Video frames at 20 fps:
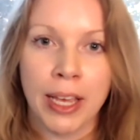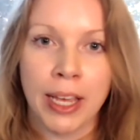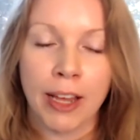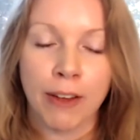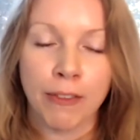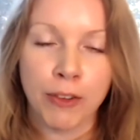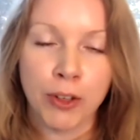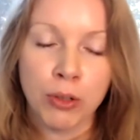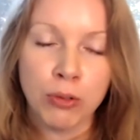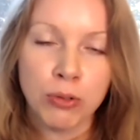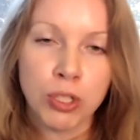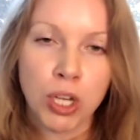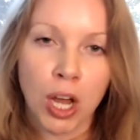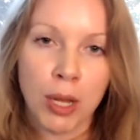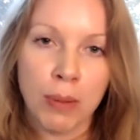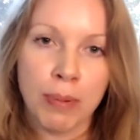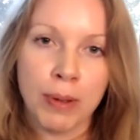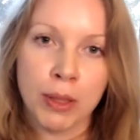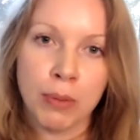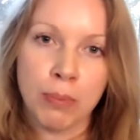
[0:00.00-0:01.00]
if you
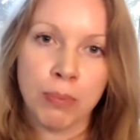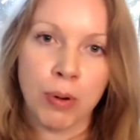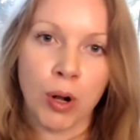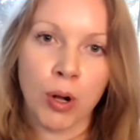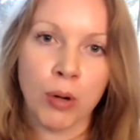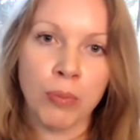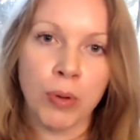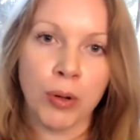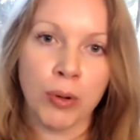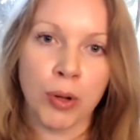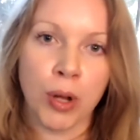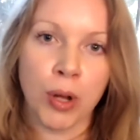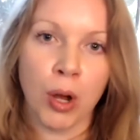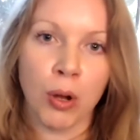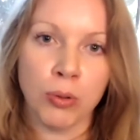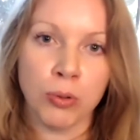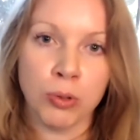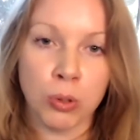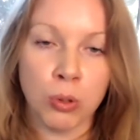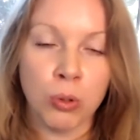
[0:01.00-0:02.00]
type in the promo
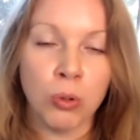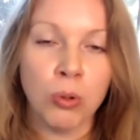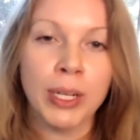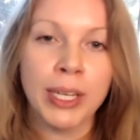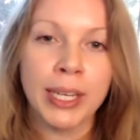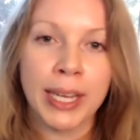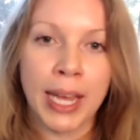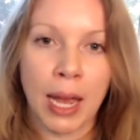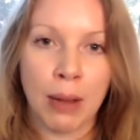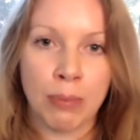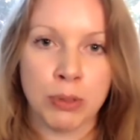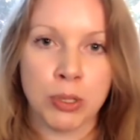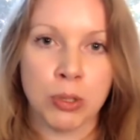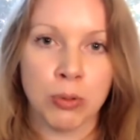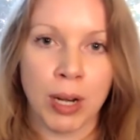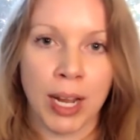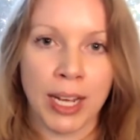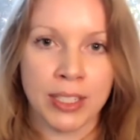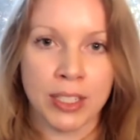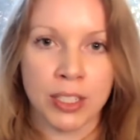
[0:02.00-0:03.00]
code, all in capital
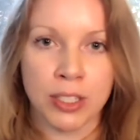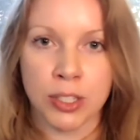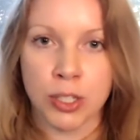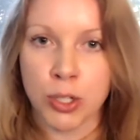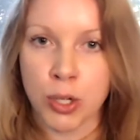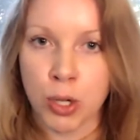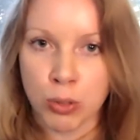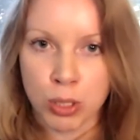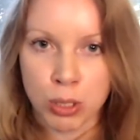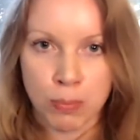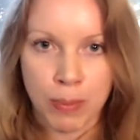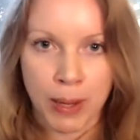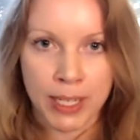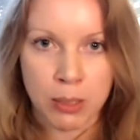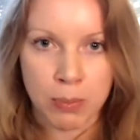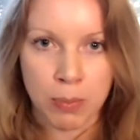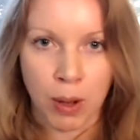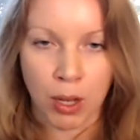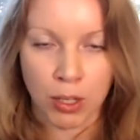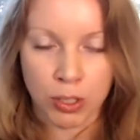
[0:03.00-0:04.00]
letters, no
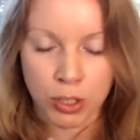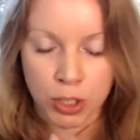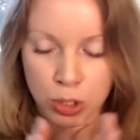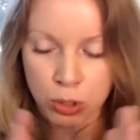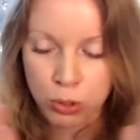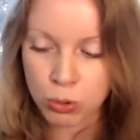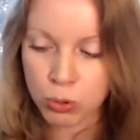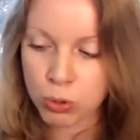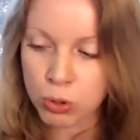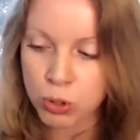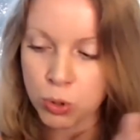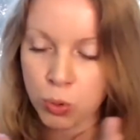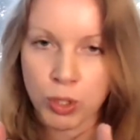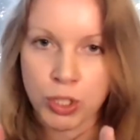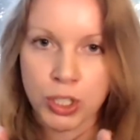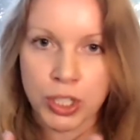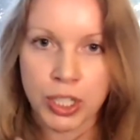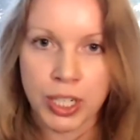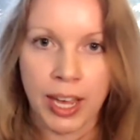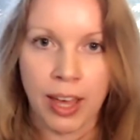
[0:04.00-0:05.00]
space bars, just all
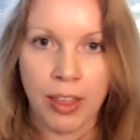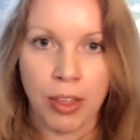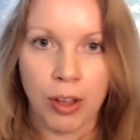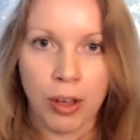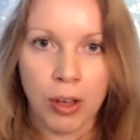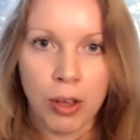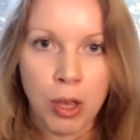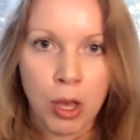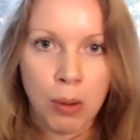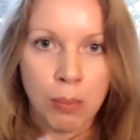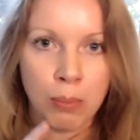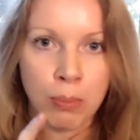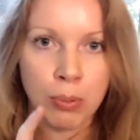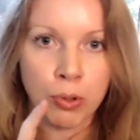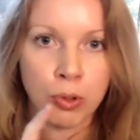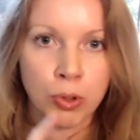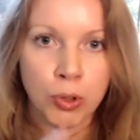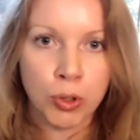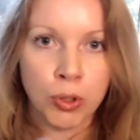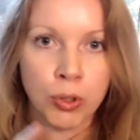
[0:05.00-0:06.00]
squashed together,
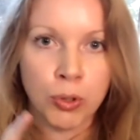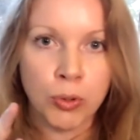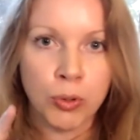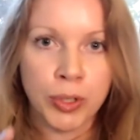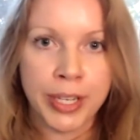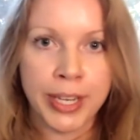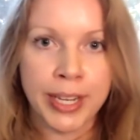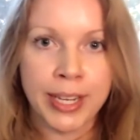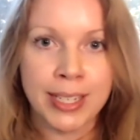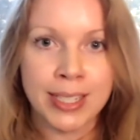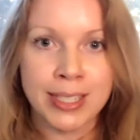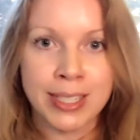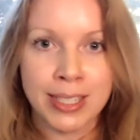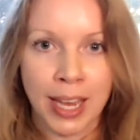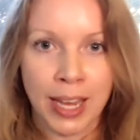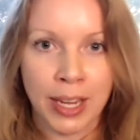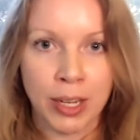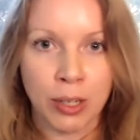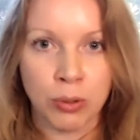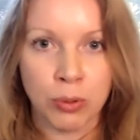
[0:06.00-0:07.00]
put New Year
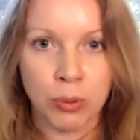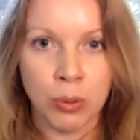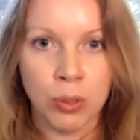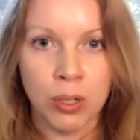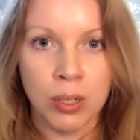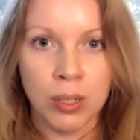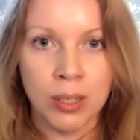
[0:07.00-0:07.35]
Sale.